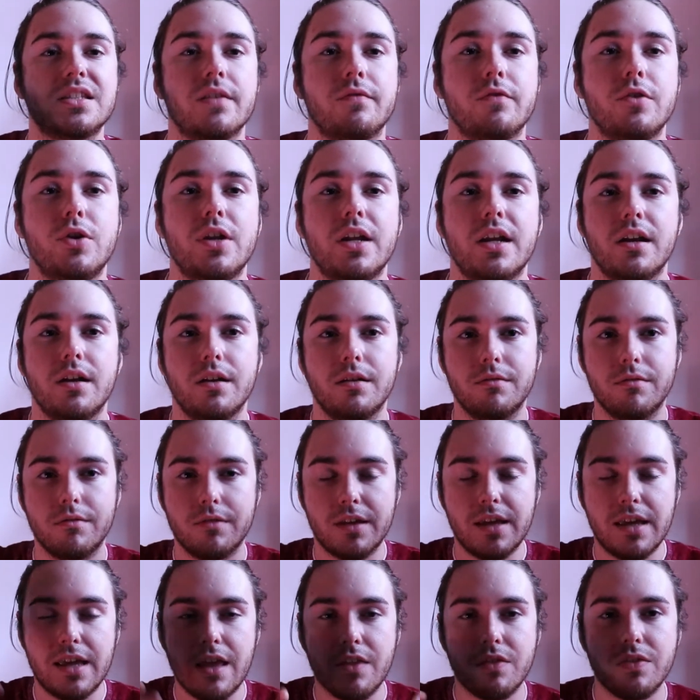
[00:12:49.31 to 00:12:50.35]
If you didn't
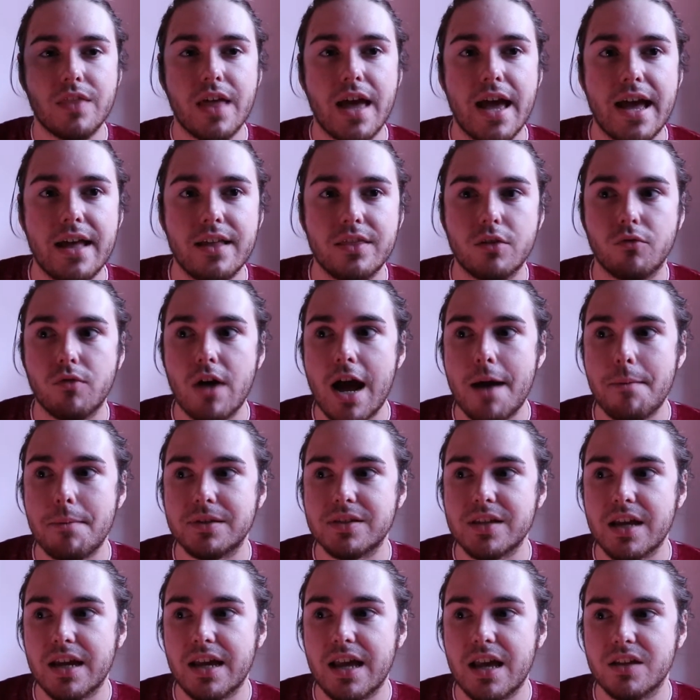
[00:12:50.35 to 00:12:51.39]
get that, the rabbits,
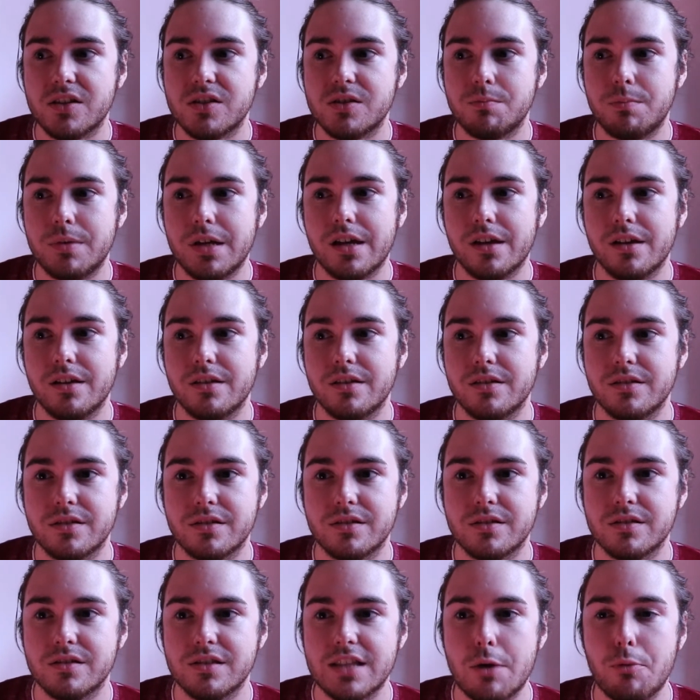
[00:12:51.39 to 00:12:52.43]
I guess,
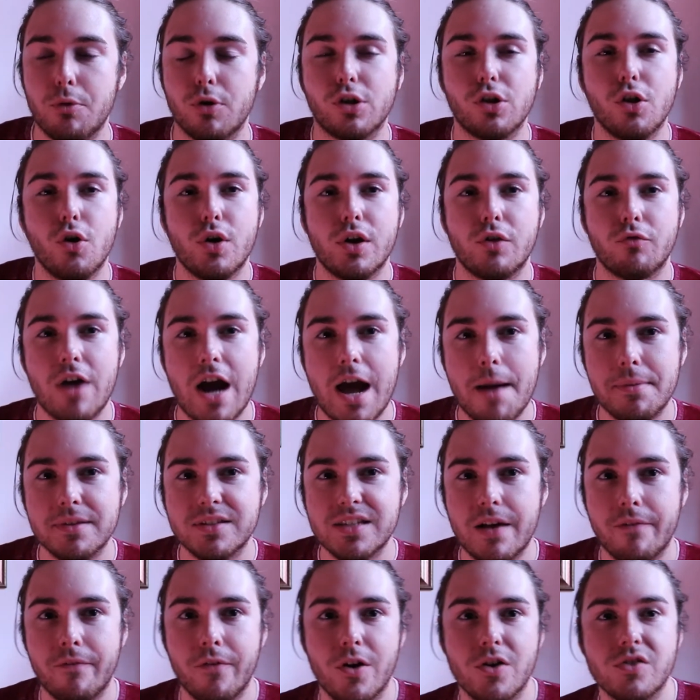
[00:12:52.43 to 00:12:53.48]
because they were cloning rabbits
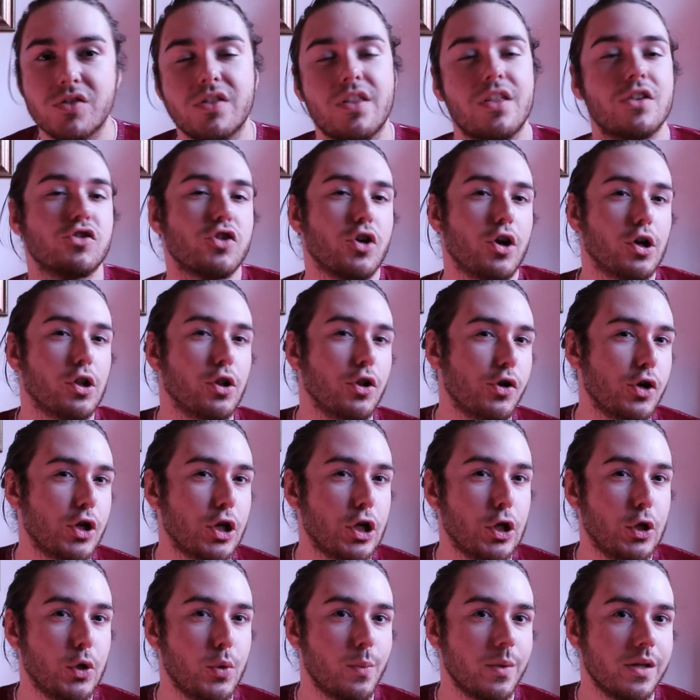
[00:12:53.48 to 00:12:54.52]
at first and they started cloning
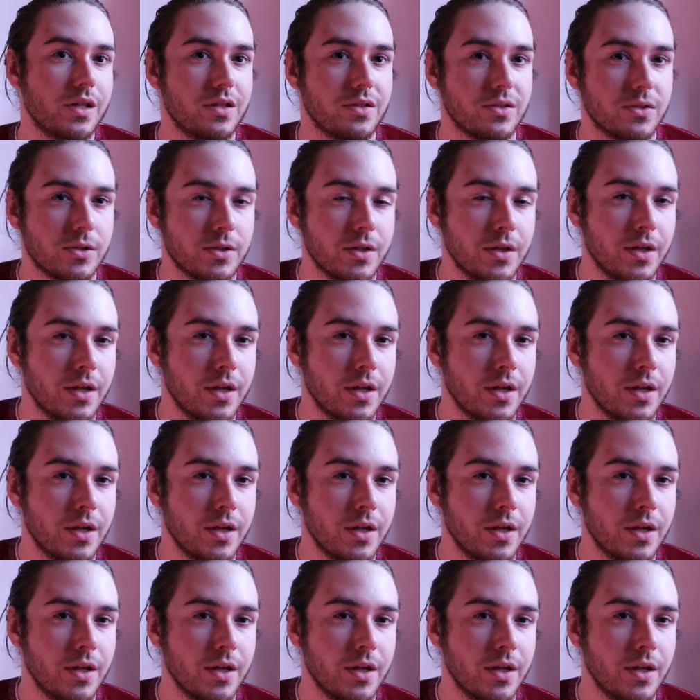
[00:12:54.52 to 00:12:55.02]
humans.